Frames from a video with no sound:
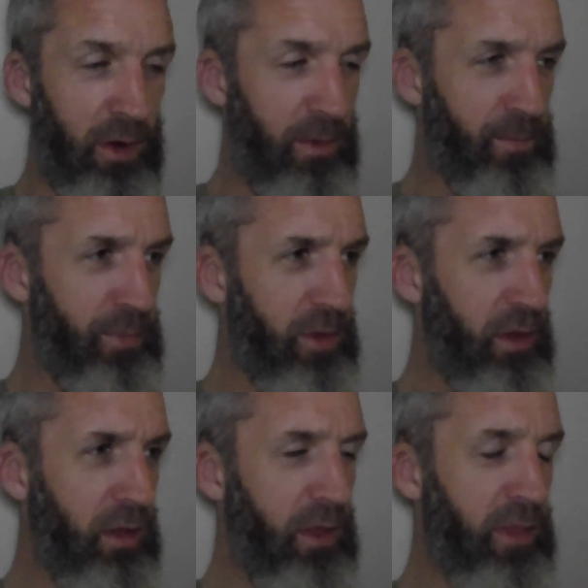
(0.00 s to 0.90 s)
it.
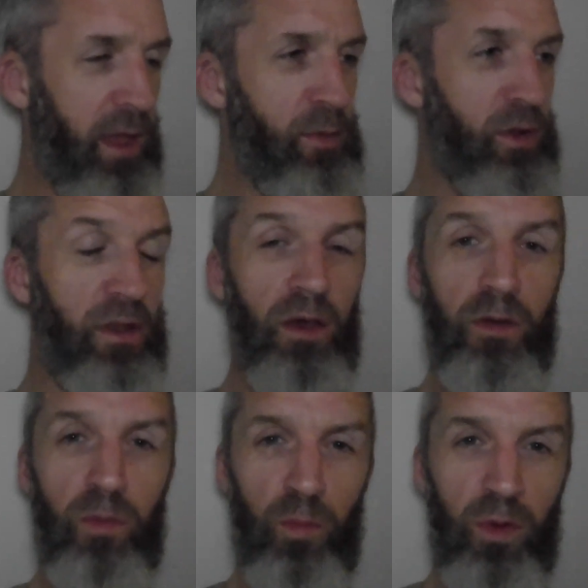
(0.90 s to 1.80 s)
They would
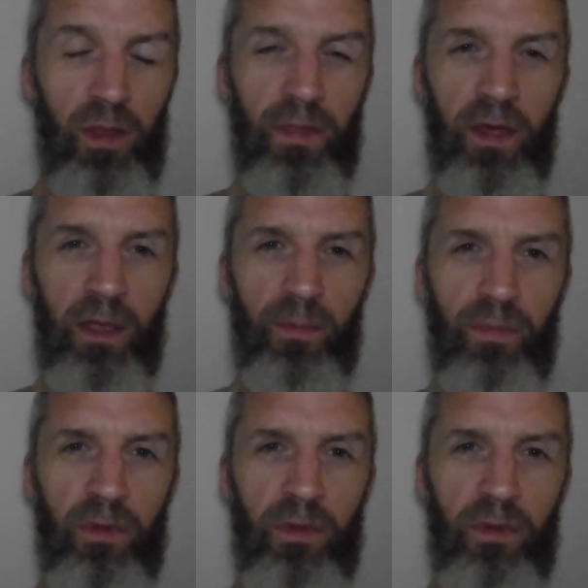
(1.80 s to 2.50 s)
know, wouldn't they?